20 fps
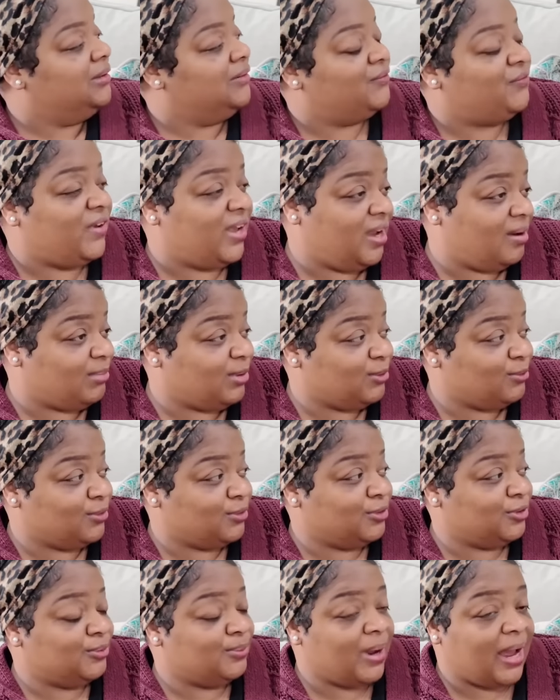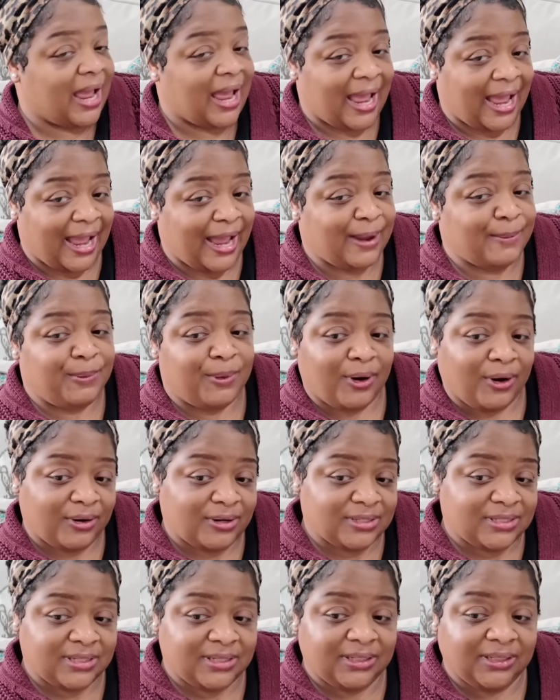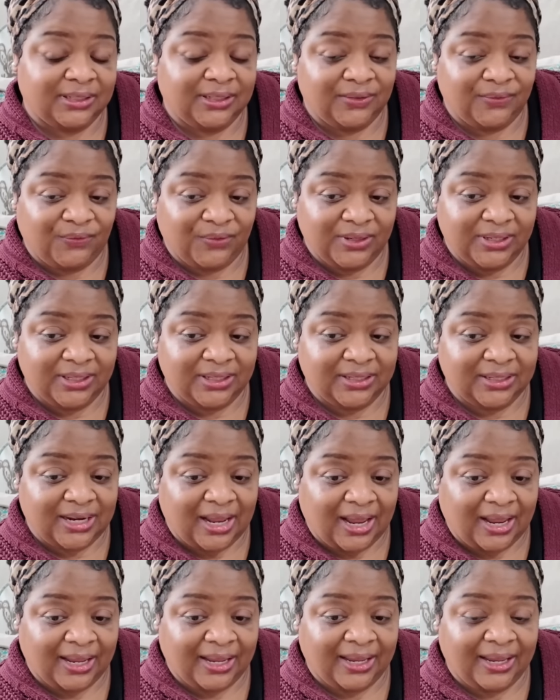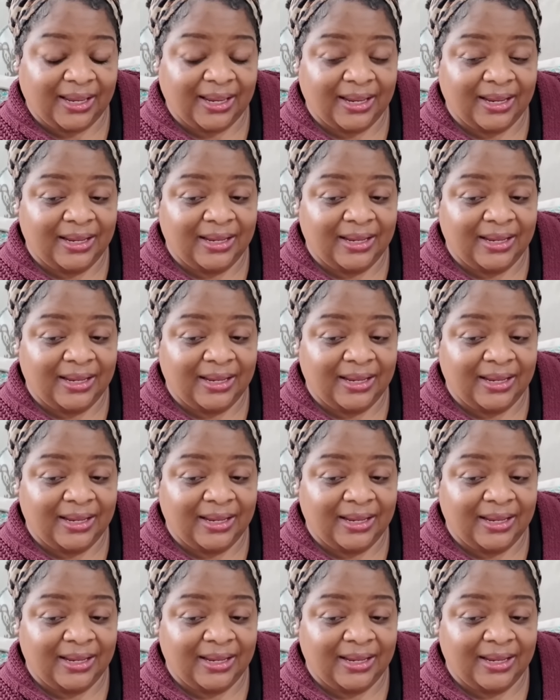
family room. I personally feel like